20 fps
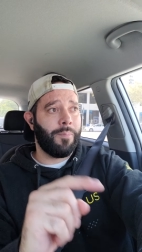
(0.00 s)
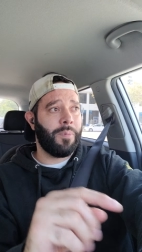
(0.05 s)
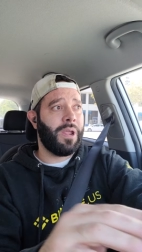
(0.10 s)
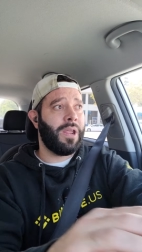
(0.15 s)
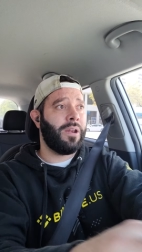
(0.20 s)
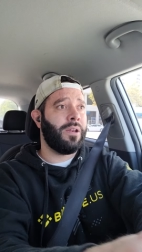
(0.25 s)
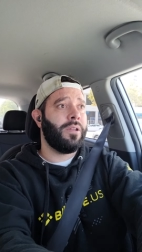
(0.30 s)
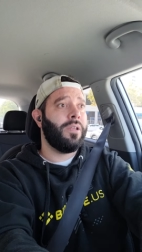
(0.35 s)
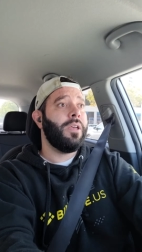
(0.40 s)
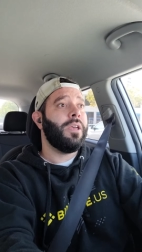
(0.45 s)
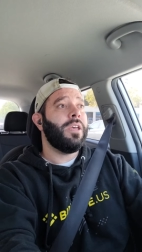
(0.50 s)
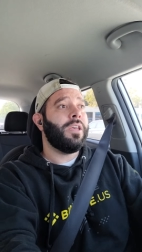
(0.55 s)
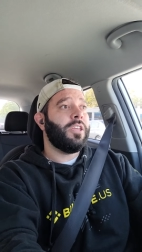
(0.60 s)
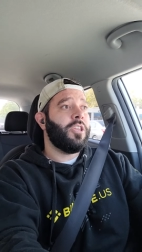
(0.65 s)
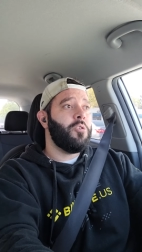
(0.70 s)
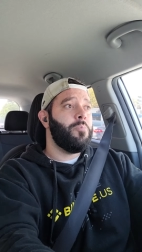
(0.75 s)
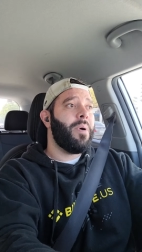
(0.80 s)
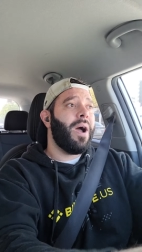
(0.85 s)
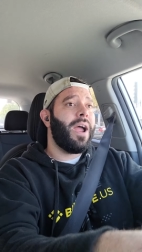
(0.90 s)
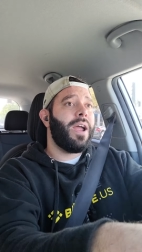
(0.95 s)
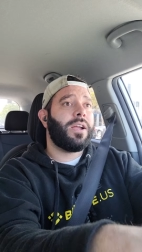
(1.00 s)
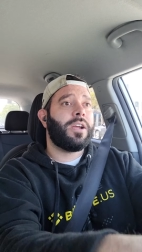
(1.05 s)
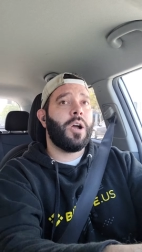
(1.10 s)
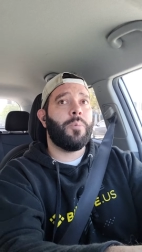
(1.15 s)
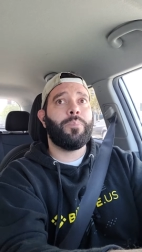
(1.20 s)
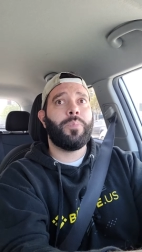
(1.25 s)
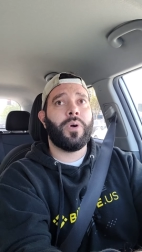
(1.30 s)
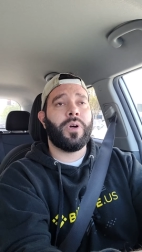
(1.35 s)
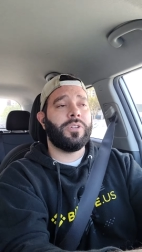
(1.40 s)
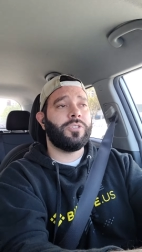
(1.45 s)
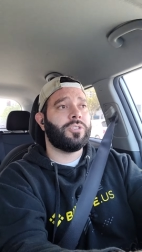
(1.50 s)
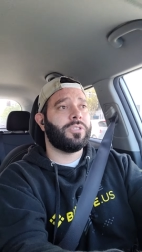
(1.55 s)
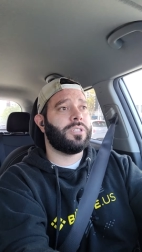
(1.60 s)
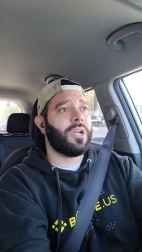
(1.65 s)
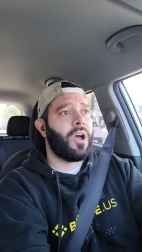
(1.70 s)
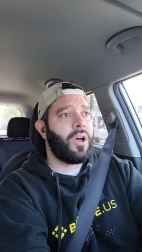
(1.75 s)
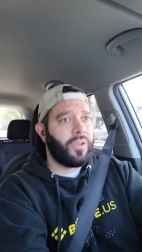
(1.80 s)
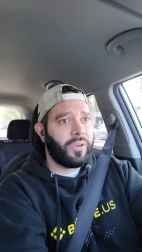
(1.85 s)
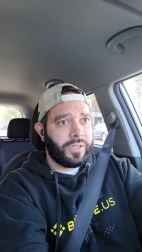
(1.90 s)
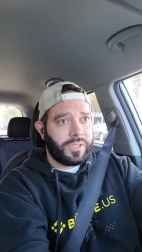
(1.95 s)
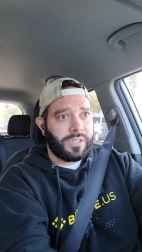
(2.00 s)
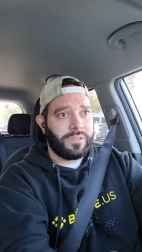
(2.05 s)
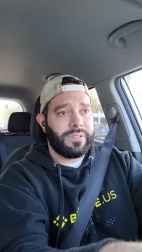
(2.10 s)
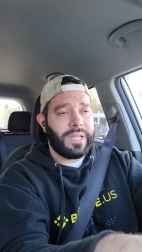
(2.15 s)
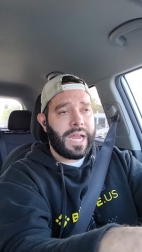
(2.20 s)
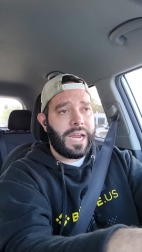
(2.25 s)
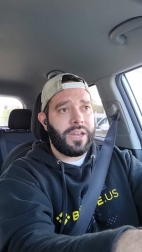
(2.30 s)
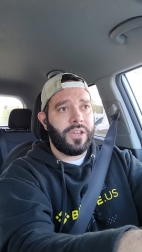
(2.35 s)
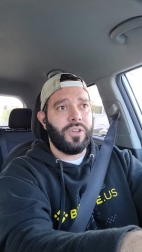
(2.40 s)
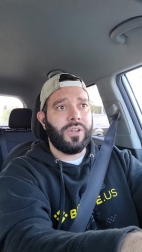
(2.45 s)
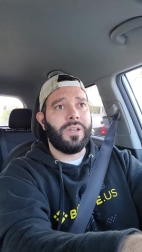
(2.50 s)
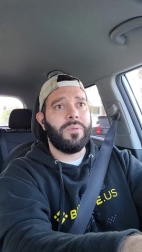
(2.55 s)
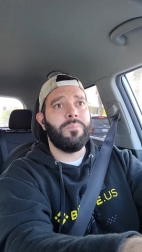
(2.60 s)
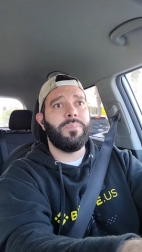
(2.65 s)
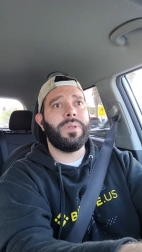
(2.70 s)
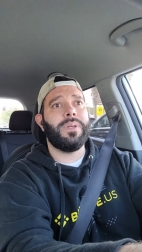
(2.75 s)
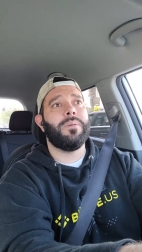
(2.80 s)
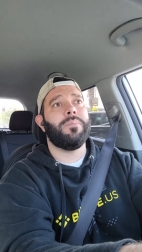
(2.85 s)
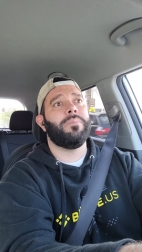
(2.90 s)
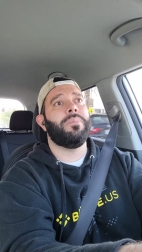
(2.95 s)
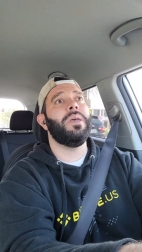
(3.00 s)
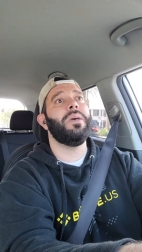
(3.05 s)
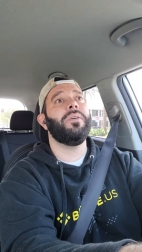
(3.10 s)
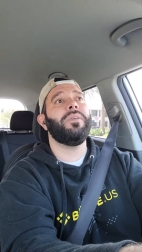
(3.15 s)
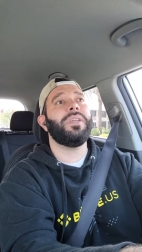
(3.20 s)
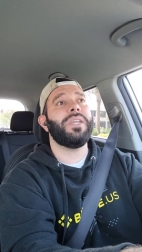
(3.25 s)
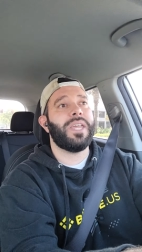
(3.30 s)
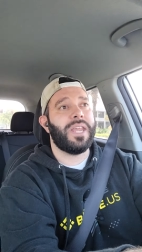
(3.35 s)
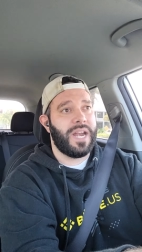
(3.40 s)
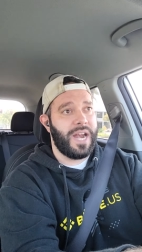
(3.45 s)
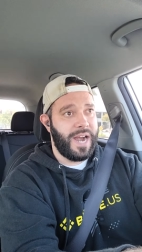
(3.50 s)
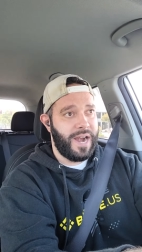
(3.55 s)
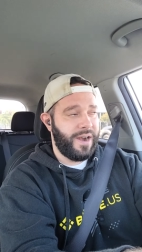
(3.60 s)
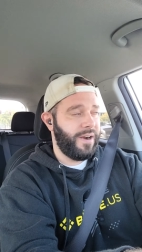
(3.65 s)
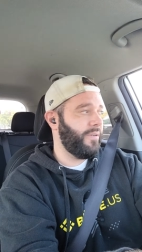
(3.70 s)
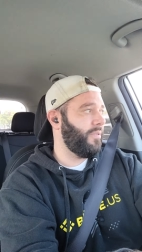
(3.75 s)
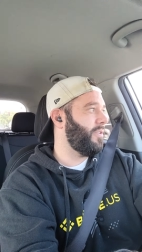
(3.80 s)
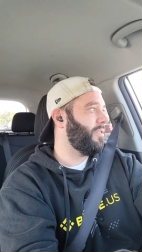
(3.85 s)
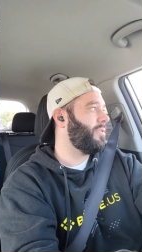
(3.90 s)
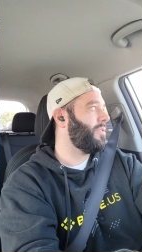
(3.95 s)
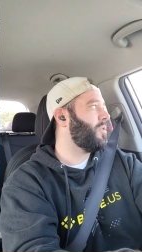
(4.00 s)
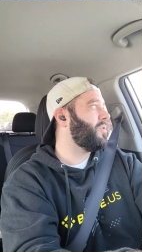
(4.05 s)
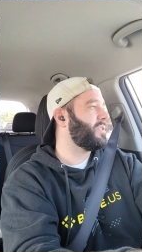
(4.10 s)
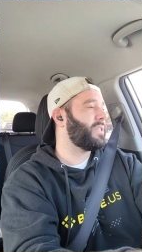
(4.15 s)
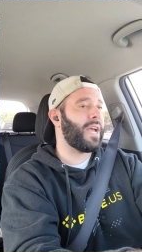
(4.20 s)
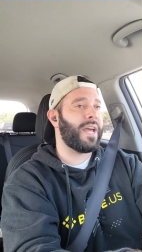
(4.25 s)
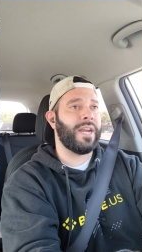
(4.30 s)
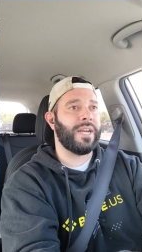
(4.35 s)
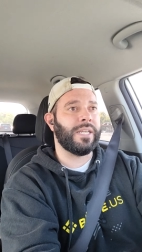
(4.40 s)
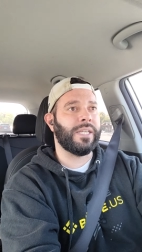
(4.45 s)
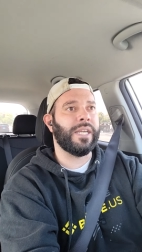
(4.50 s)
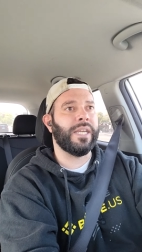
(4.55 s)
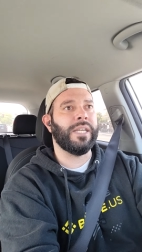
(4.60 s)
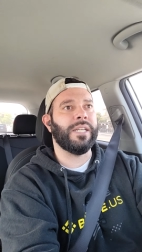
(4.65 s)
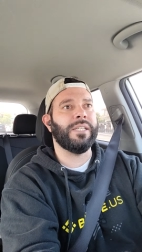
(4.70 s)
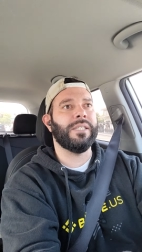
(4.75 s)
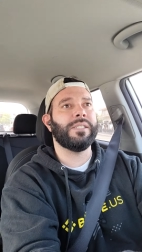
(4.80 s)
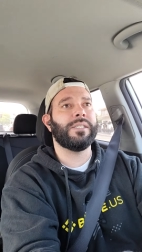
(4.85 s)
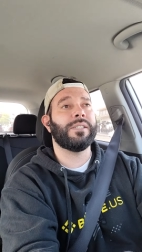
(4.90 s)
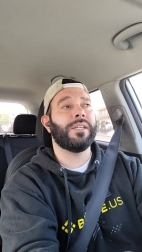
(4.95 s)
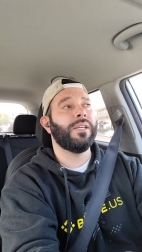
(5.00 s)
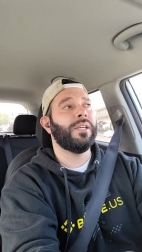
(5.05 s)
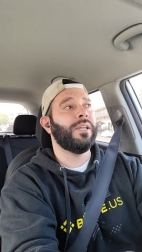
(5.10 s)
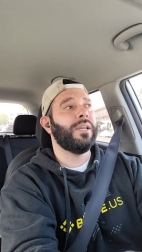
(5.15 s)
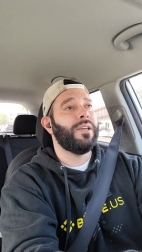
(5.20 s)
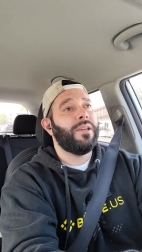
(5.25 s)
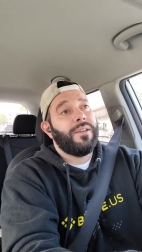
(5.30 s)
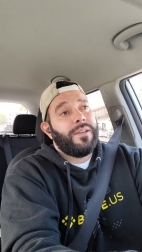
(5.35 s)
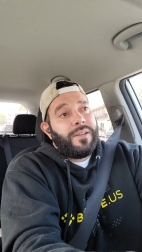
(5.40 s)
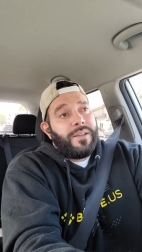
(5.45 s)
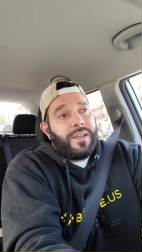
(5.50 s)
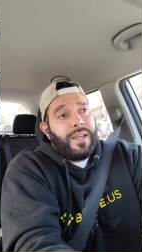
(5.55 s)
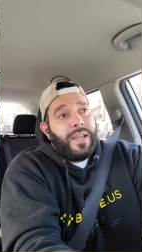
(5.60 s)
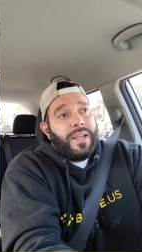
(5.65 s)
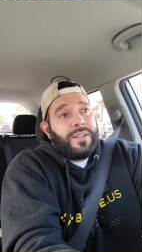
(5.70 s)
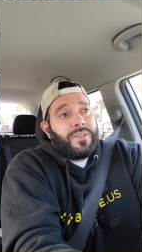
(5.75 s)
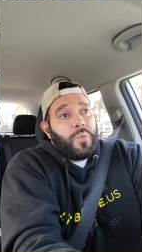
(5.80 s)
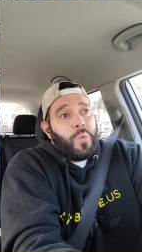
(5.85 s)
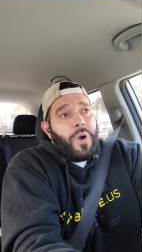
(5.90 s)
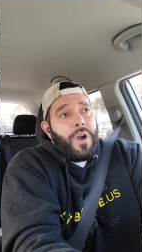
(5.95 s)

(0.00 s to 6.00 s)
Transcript: I mean, you buy a couple hundred dollars of that, you can be a millionaire with those kind of gains. It's